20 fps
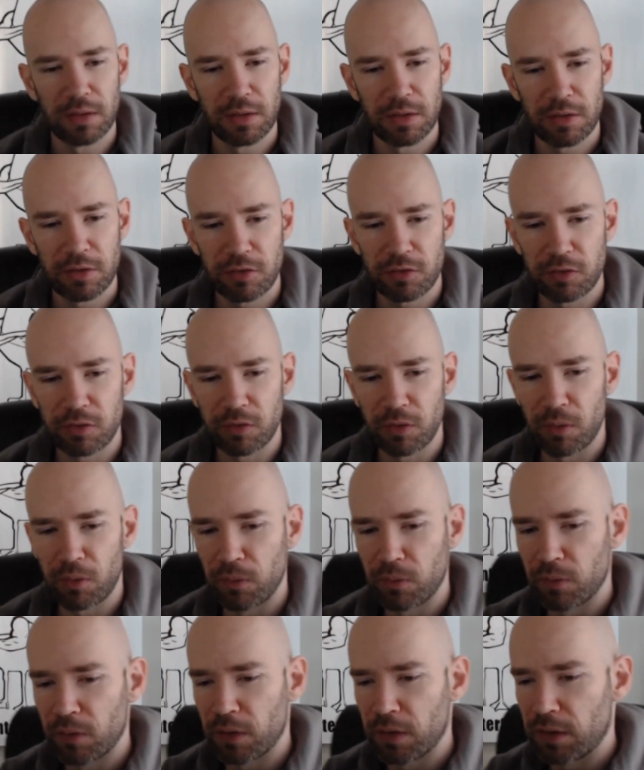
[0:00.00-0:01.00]

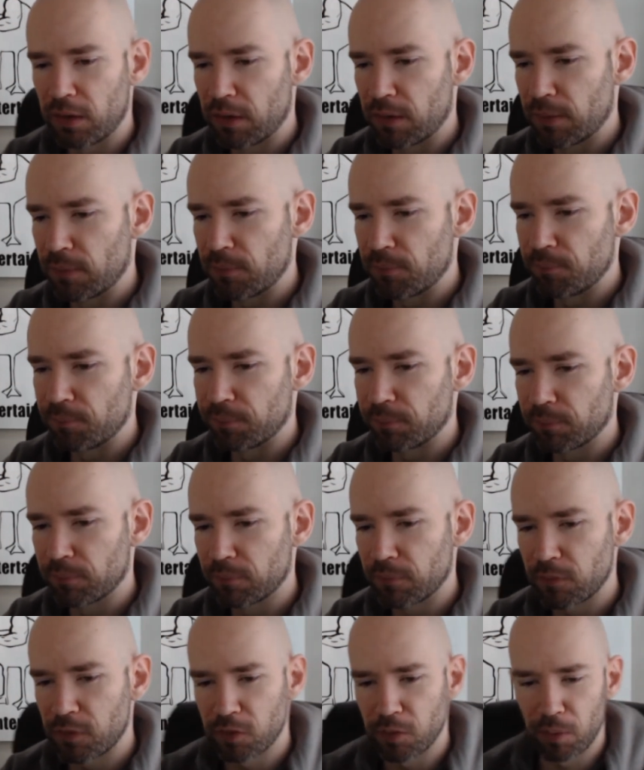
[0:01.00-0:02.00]
So
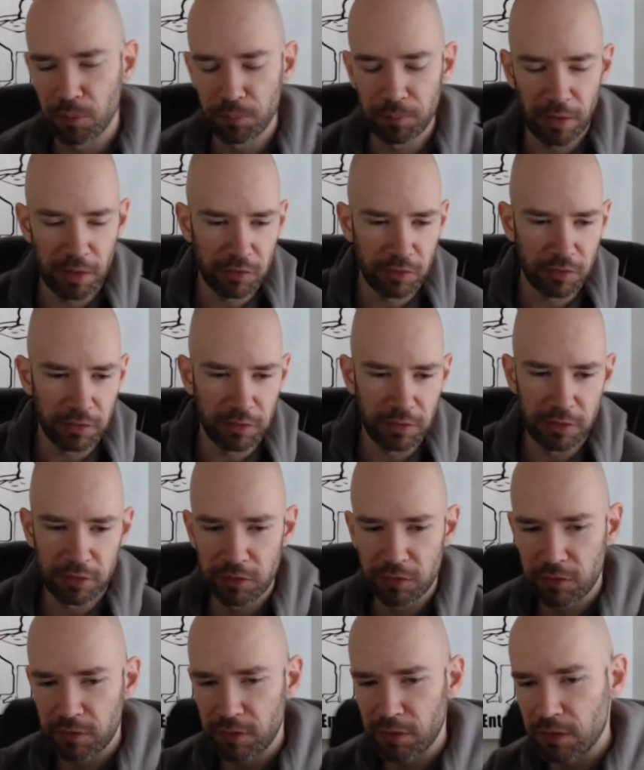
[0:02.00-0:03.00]
I'm basically
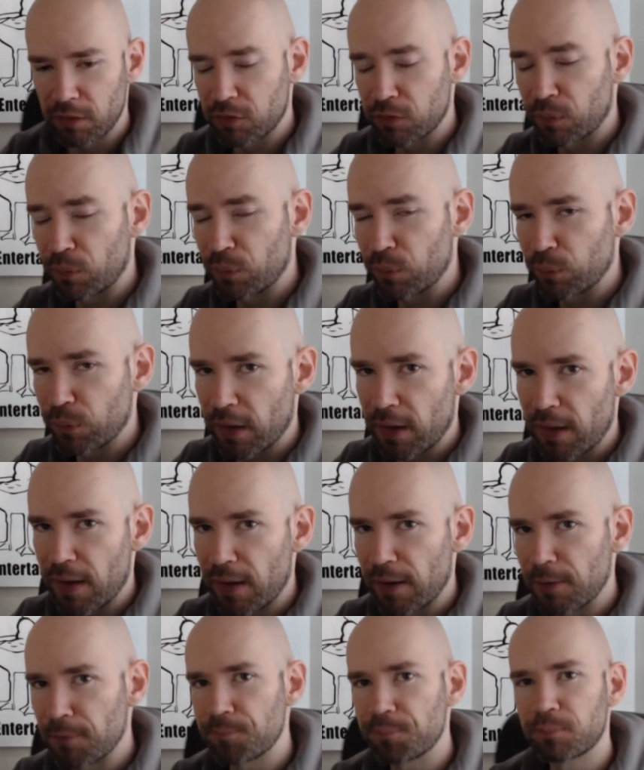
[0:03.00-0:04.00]
just a solo
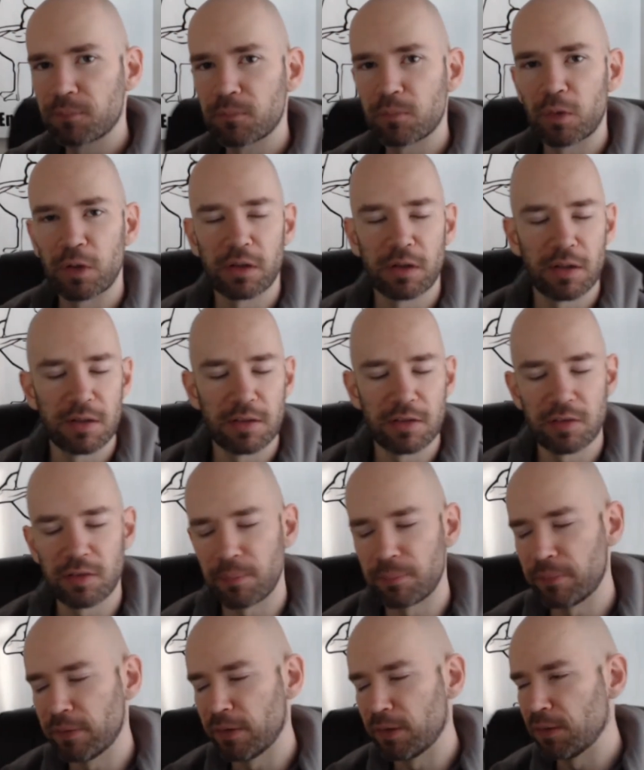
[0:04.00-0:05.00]
guy working on
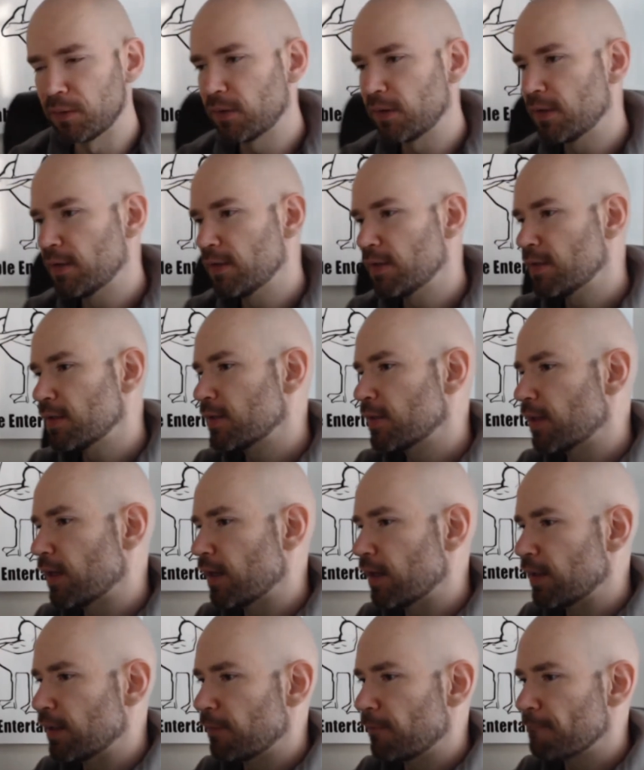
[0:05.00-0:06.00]
something
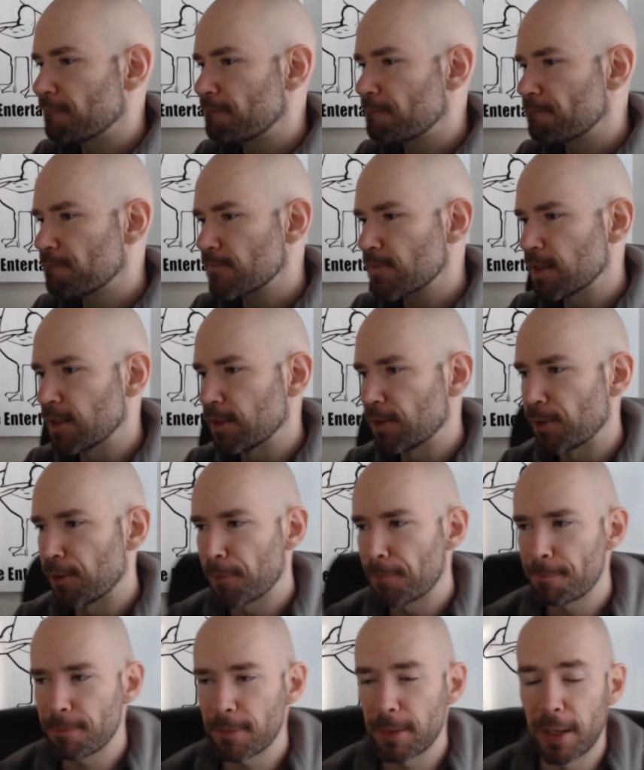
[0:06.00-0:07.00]
that
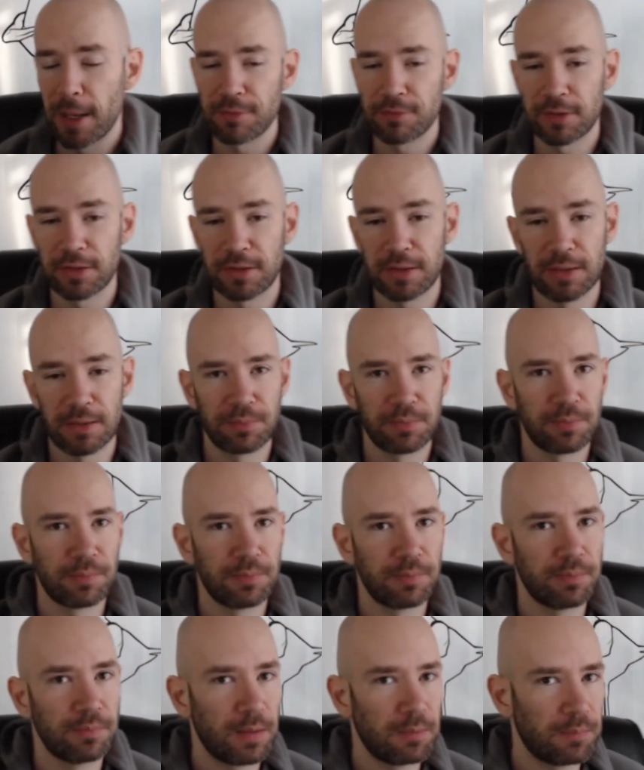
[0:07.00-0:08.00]
I have to keep
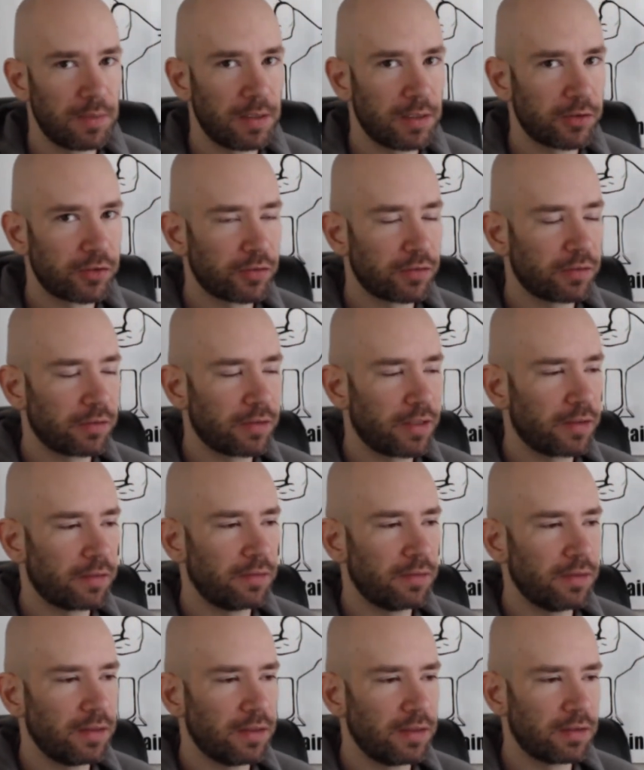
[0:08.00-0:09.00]
and make sure that
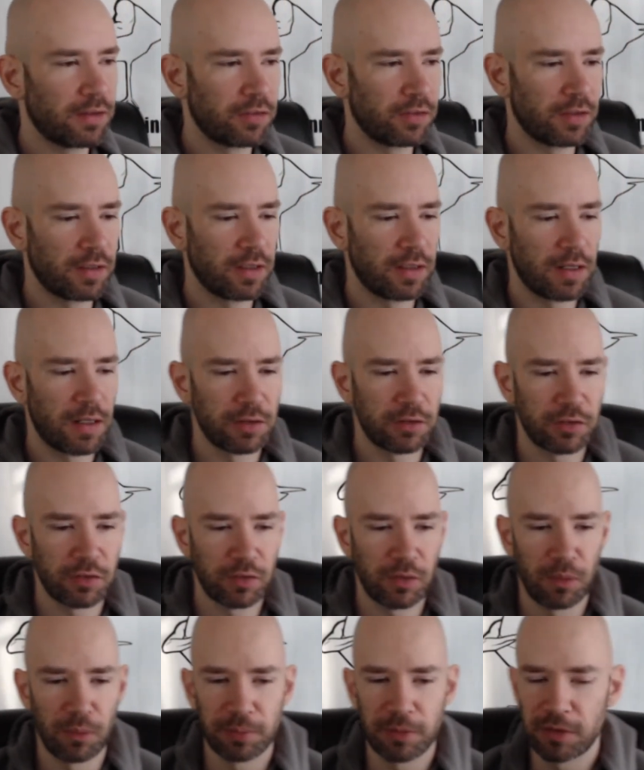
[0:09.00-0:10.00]
it doesn't get out of
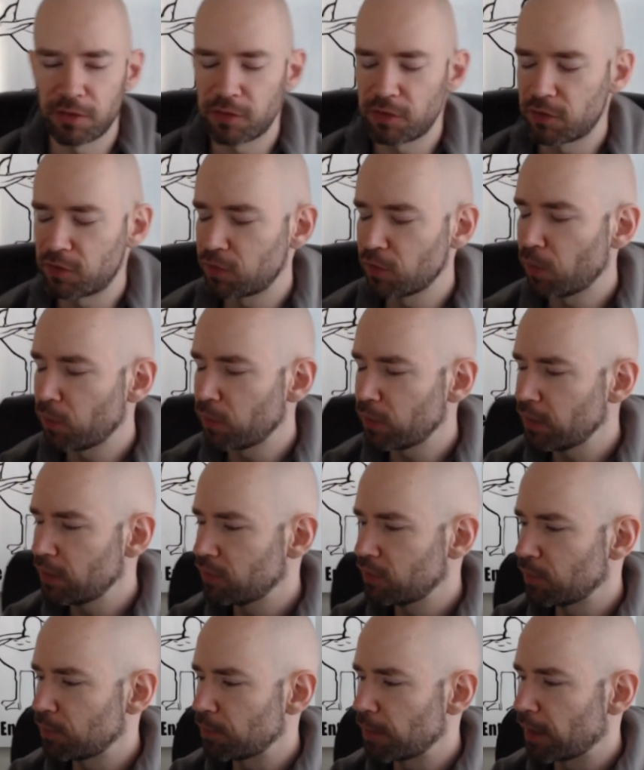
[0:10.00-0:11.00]
scope, because it's so
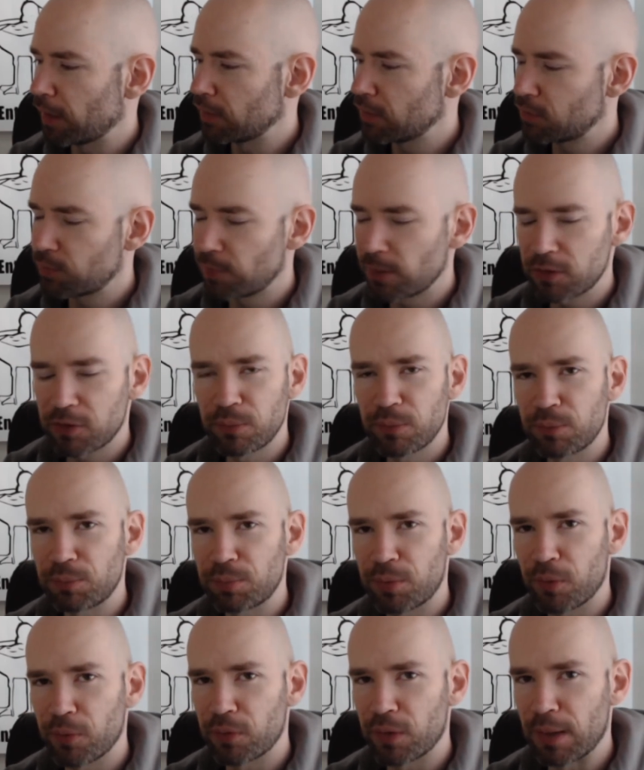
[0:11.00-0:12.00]
easy, man, especially when
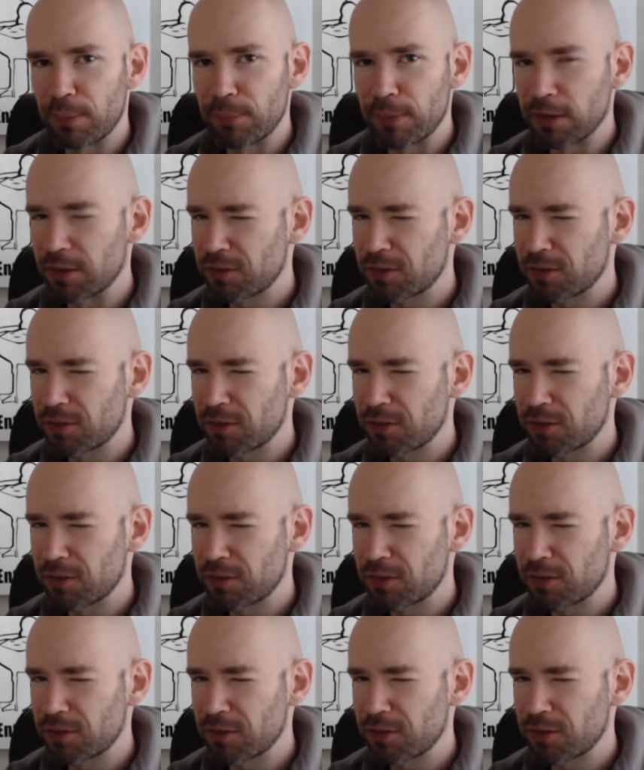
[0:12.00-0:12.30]
programming.